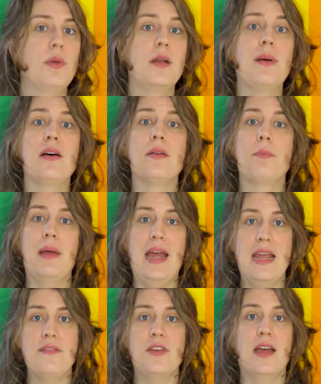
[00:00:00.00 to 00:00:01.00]
but about
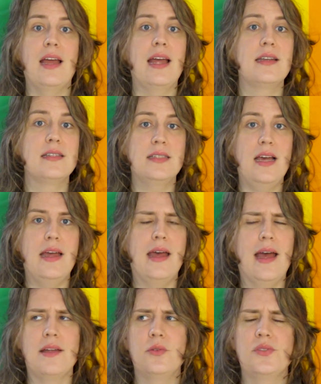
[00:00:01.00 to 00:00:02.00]
behavior and
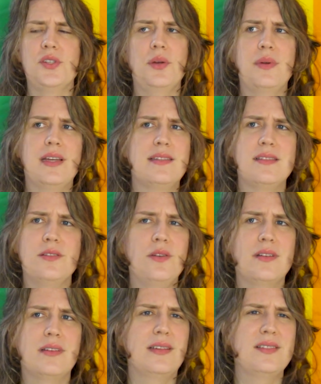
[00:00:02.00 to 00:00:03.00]
desire. And also it's
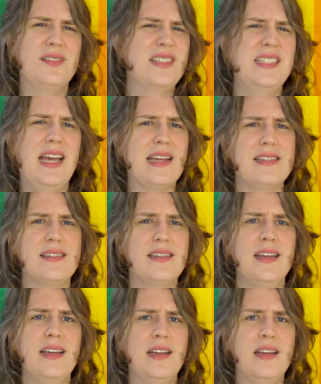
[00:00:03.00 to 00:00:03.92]
not, it's not a test.